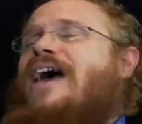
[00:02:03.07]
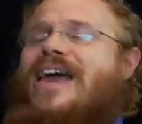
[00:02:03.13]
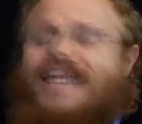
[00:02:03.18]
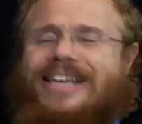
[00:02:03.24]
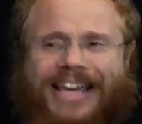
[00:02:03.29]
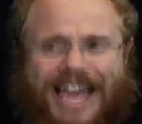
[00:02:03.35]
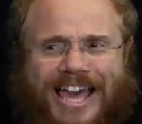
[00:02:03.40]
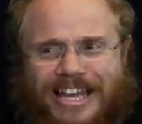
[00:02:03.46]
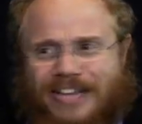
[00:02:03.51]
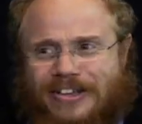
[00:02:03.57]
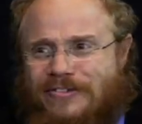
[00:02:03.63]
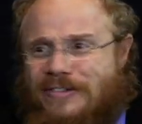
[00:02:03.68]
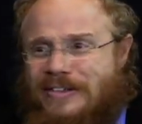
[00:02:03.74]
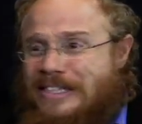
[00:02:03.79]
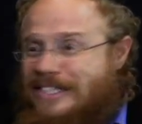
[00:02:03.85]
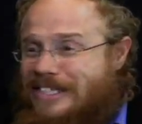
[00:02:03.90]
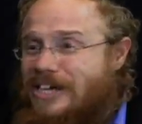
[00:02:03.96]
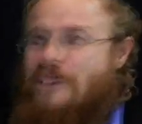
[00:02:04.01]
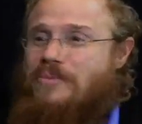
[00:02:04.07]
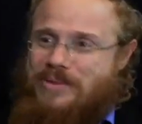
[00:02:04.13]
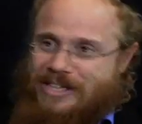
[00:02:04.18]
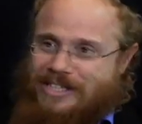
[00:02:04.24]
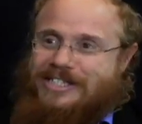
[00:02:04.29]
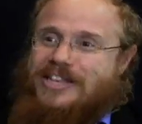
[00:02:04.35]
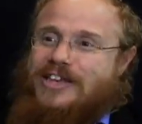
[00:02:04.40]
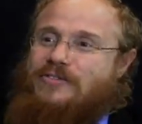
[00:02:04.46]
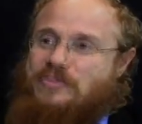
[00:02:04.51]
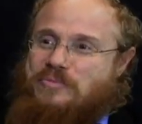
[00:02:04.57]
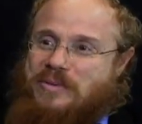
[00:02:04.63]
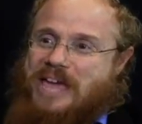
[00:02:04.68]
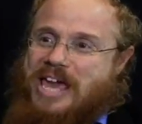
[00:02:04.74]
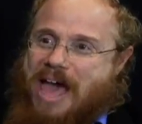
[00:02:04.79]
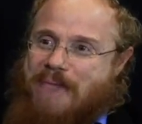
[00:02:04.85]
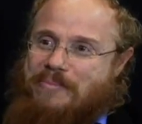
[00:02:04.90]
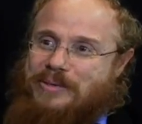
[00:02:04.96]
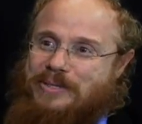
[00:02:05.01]
I can't even kill myself and be
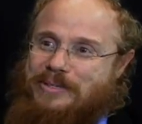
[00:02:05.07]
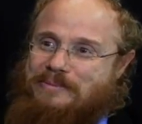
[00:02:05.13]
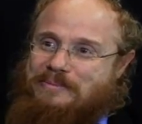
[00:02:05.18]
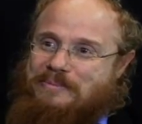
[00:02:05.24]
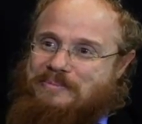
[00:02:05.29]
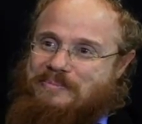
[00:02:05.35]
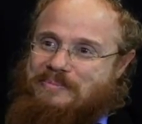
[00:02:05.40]
happy."